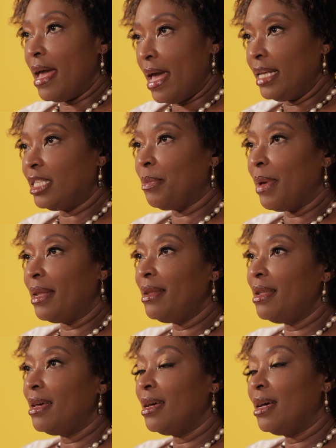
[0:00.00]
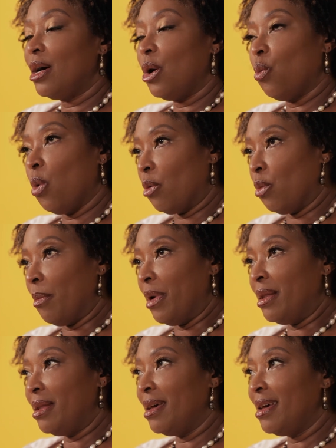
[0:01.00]
8 men, 1
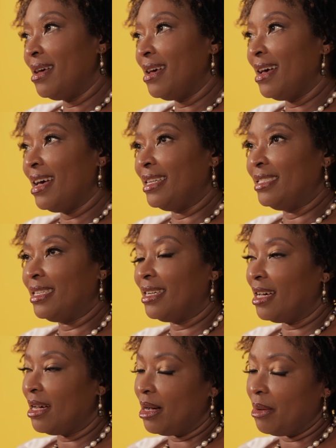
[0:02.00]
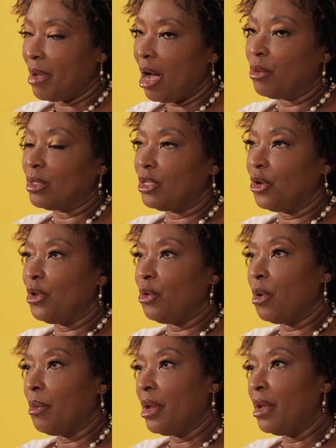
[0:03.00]
woman, and I was the only
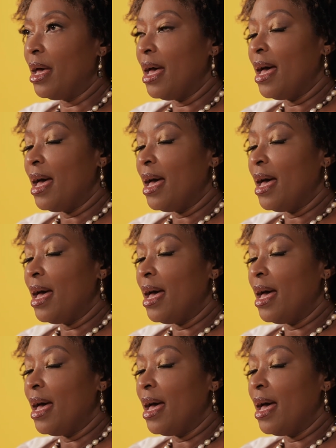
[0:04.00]
woman.